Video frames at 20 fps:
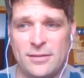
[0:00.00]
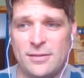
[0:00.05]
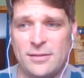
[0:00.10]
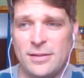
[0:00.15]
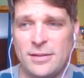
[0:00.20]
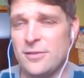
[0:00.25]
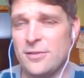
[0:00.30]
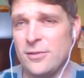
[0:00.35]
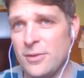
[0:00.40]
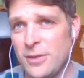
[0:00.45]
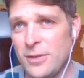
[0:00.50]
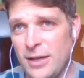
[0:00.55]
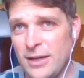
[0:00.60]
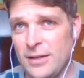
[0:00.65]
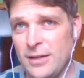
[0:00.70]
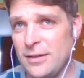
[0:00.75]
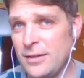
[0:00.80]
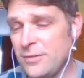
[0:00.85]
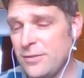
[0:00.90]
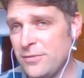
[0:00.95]
that's
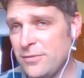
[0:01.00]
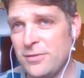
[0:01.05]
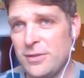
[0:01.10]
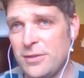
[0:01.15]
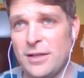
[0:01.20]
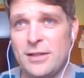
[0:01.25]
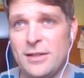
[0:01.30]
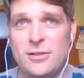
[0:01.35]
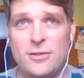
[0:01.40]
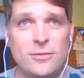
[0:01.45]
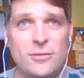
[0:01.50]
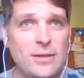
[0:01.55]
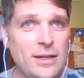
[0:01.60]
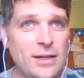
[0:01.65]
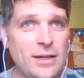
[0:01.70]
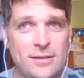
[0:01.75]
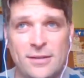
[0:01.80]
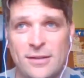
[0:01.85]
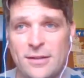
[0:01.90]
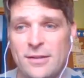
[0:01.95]
okay. If you get
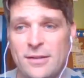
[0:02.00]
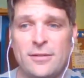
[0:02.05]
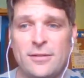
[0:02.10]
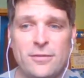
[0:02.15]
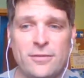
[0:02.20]
it done on